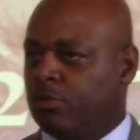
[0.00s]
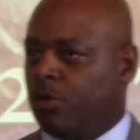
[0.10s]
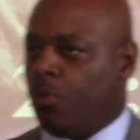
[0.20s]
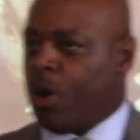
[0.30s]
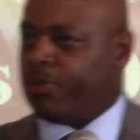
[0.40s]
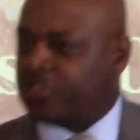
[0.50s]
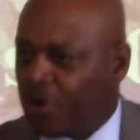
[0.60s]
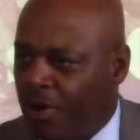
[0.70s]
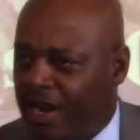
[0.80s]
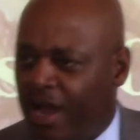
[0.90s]
What was
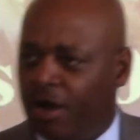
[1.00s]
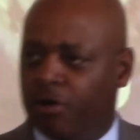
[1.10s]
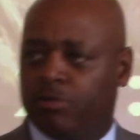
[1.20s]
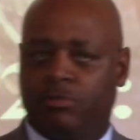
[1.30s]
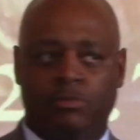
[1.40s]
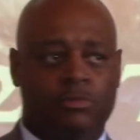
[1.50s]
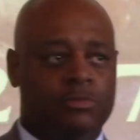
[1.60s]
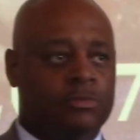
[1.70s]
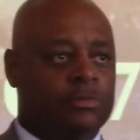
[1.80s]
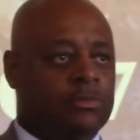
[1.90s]
going on?
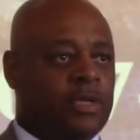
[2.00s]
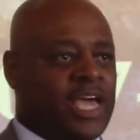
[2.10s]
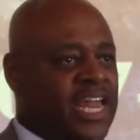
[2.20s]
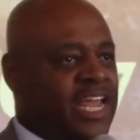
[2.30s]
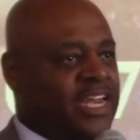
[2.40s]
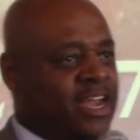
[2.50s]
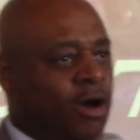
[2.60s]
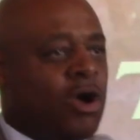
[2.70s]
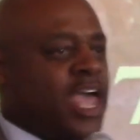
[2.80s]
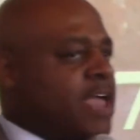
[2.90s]
He didn't
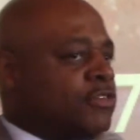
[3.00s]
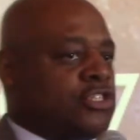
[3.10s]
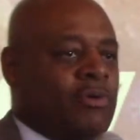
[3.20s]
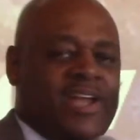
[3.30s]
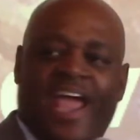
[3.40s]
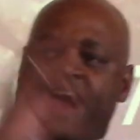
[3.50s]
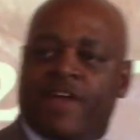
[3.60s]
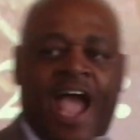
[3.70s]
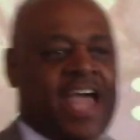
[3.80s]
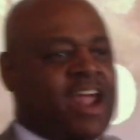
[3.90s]
know. He was
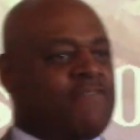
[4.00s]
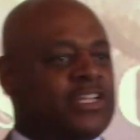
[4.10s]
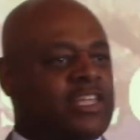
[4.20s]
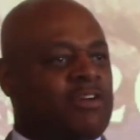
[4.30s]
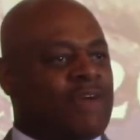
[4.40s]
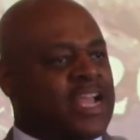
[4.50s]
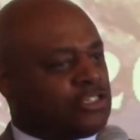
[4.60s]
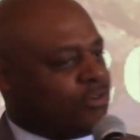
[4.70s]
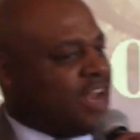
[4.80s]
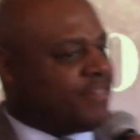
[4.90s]
had everything right,
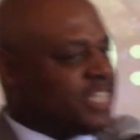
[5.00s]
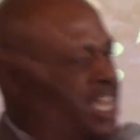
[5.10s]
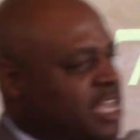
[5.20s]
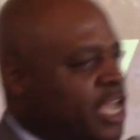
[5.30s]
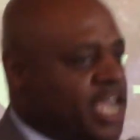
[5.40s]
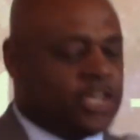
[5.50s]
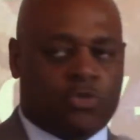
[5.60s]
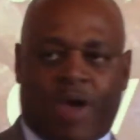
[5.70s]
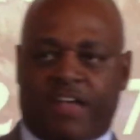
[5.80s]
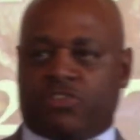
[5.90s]
doing everything. He and
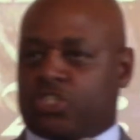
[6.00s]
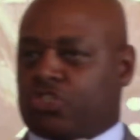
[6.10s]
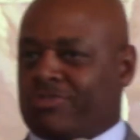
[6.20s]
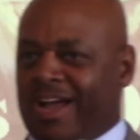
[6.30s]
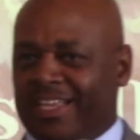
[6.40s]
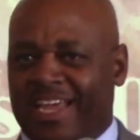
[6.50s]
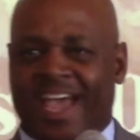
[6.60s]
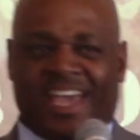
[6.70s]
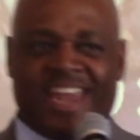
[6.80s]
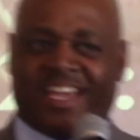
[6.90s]
his wives were struggling,
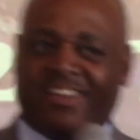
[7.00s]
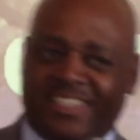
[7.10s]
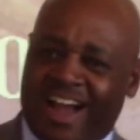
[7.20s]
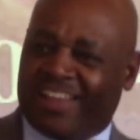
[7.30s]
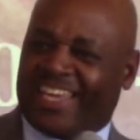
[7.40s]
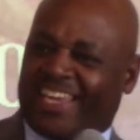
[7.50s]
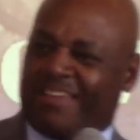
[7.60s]
and they couldn't hardly keep